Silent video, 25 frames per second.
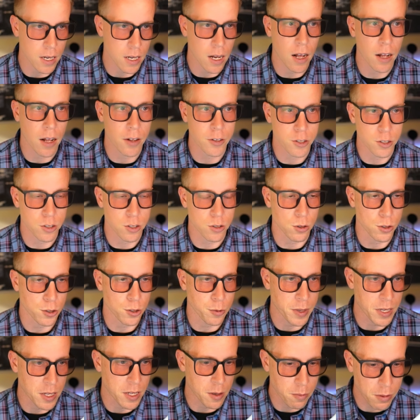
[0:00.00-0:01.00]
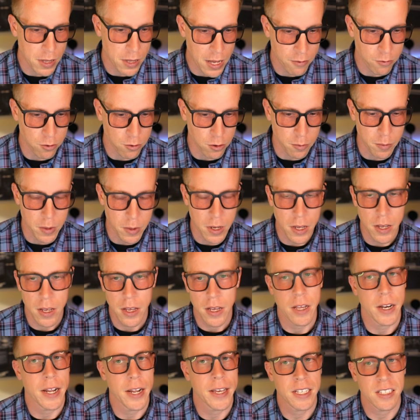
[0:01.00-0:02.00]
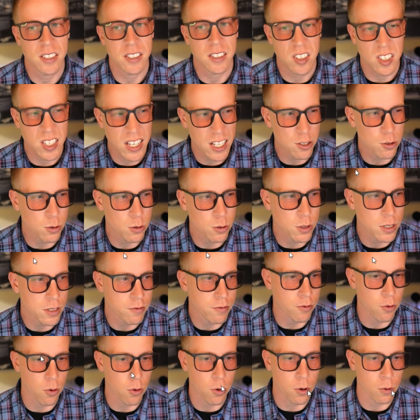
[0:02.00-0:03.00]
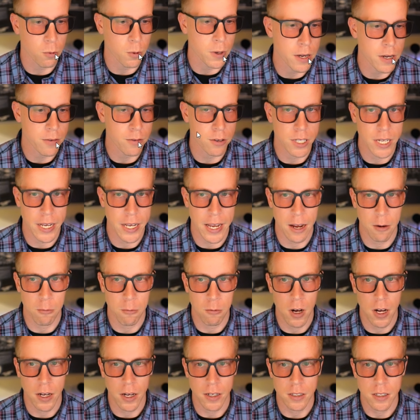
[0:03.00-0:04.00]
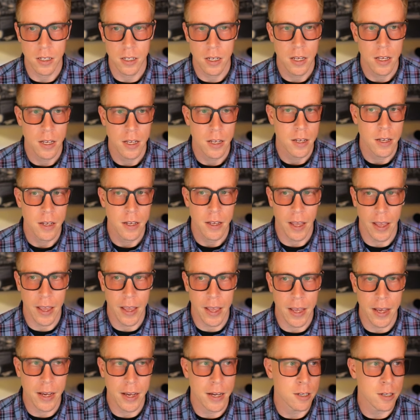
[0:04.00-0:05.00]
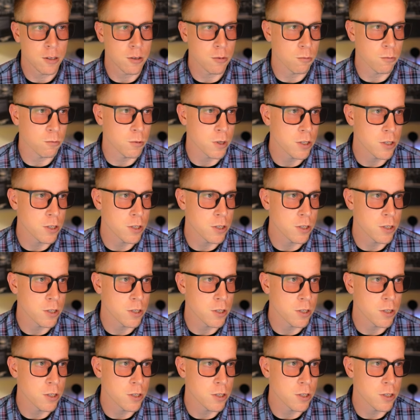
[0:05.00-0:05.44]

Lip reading: on your social media platform. And I can schedule it for whatever day I want. And what you